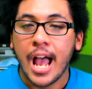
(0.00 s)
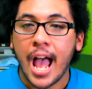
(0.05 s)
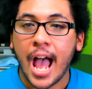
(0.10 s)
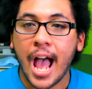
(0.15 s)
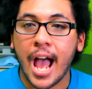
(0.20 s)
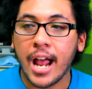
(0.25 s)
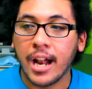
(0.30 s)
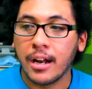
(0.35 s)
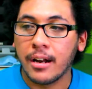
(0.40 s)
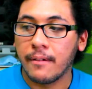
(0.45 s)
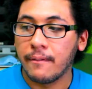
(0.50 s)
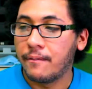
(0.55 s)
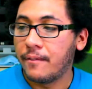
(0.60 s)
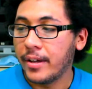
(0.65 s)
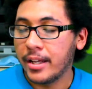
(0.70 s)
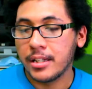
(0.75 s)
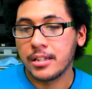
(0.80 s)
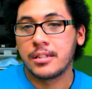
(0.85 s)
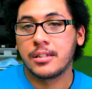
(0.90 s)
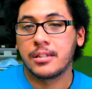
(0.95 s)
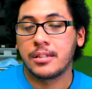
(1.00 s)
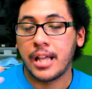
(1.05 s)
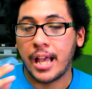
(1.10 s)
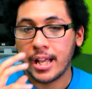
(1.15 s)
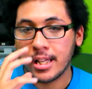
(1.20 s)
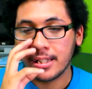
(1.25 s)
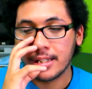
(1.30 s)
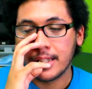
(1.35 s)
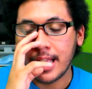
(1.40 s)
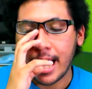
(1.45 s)
And Vince
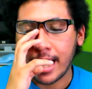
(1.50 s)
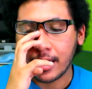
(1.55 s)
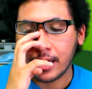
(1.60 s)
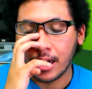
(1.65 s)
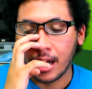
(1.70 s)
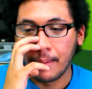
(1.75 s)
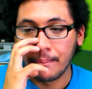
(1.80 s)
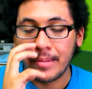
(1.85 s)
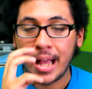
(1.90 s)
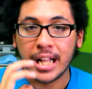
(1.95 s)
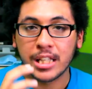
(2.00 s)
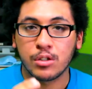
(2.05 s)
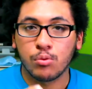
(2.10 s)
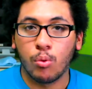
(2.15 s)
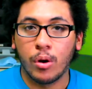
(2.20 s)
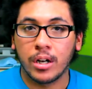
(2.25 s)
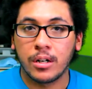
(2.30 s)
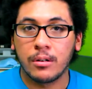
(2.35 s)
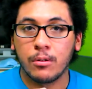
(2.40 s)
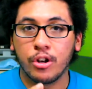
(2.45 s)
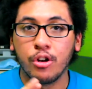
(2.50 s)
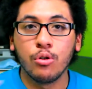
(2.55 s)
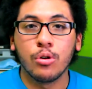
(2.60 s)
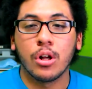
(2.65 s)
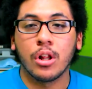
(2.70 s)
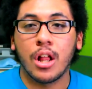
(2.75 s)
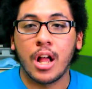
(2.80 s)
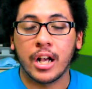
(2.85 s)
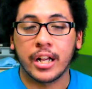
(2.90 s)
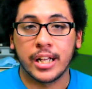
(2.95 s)
says that that's what
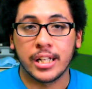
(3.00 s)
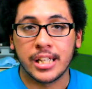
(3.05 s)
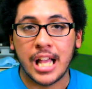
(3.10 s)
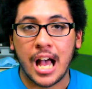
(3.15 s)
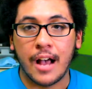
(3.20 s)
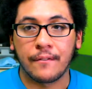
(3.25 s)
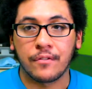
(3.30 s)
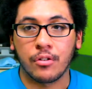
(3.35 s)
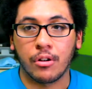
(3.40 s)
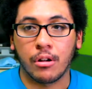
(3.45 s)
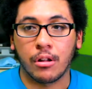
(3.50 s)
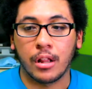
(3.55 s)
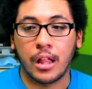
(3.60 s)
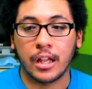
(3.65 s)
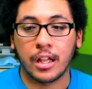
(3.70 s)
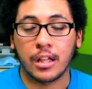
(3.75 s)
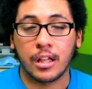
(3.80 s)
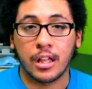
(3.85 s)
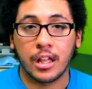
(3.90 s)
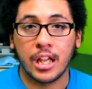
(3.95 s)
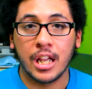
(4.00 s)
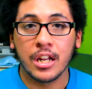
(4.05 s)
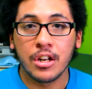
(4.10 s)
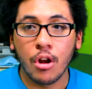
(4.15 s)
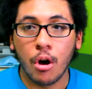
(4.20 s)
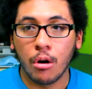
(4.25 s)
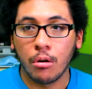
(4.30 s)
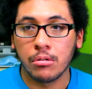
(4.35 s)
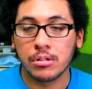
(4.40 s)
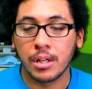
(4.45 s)
Unalaq is after. Like, he
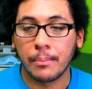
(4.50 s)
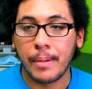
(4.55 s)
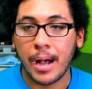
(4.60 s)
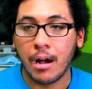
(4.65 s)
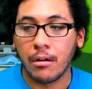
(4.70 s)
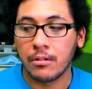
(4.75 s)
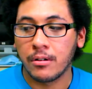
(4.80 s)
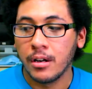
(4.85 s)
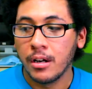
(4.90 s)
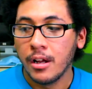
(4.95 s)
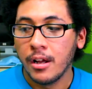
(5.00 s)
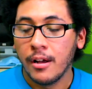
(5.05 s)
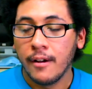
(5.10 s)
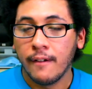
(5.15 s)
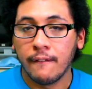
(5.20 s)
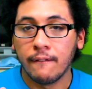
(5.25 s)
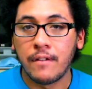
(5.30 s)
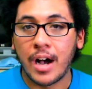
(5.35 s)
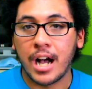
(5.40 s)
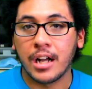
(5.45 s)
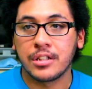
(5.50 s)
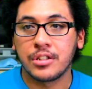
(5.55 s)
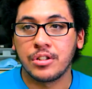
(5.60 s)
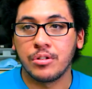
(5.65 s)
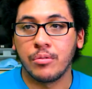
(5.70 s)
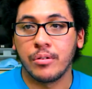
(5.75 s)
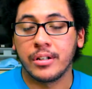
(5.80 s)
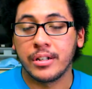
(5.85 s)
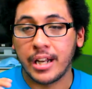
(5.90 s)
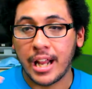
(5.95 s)
knows about
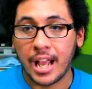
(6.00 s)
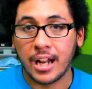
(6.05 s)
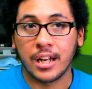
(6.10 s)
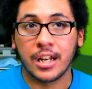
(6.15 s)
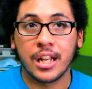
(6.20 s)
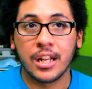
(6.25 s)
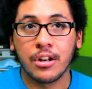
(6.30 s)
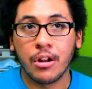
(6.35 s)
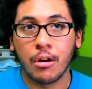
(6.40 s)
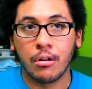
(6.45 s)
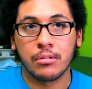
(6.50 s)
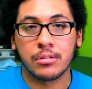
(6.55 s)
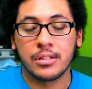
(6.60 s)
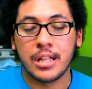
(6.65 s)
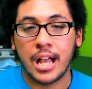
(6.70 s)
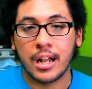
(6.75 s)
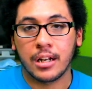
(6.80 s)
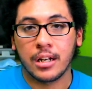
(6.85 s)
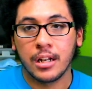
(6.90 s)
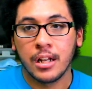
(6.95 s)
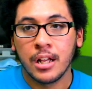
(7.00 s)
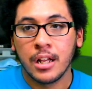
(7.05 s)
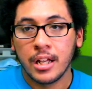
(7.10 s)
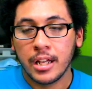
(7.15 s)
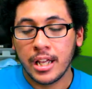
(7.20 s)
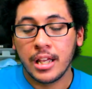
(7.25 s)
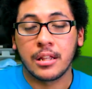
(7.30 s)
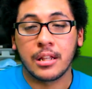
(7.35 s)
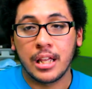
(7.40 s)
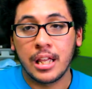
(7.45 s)
Vatu, and he knows that
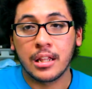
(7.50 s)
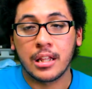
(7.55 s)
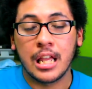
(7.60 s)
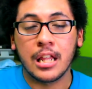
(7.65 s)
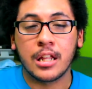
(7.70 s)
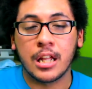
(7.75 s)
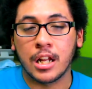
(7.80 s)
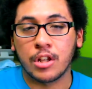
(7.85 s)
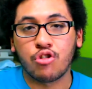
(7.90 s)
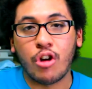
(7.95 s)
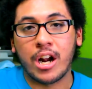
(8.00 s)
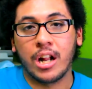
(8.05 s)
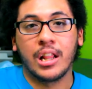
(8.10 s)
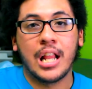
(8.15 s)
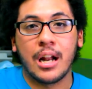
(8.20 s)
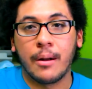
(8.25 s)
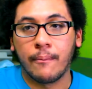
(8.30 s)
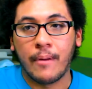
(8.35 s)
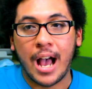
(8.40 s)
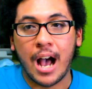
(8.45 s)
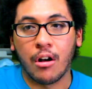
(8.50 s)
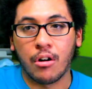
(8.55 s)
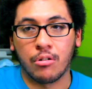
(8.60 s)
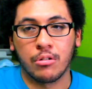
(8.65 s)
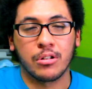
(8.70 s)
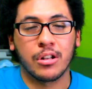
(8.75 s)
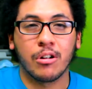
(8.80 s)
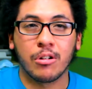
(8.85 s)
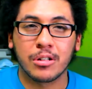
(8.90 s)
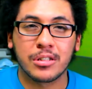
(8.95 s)
he's gonna try to let him
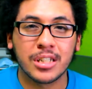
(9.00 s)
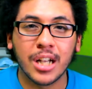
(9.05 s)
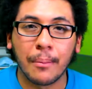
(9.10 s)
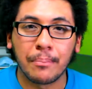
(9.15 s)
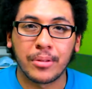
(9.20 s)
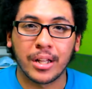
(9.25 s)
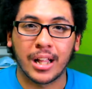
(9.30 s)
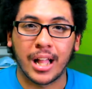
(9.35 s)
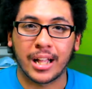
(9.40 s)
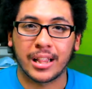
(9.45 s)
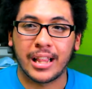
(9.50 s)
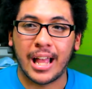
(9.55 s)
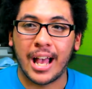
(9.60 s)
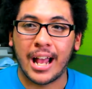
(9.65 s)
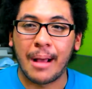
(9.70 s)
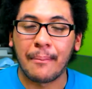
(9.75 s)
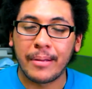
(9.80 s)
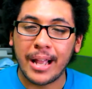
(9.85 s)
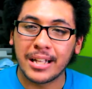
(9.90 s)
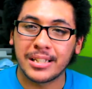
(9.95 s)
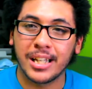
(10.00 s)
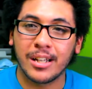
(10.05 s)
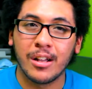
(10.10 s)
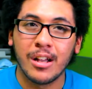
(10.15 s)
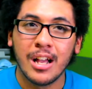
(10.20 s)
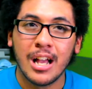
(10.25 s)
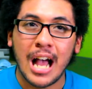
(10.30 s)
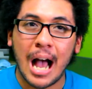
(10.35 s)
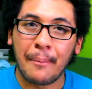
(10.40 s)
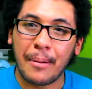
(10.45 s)
out or something like that. I'm guessing
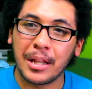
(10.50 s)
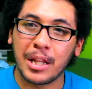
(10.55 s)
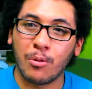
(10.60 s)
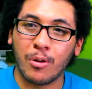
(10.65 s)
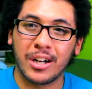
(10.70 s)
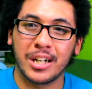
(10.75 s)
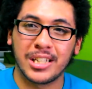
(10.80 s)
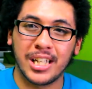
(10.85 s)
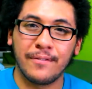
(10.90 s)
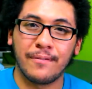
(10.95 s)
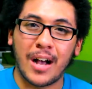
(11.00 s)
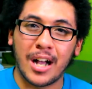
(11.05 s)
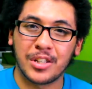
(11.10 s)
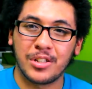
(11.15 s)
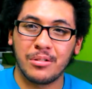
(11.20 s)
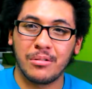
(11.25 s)
we're gonna see Vatu.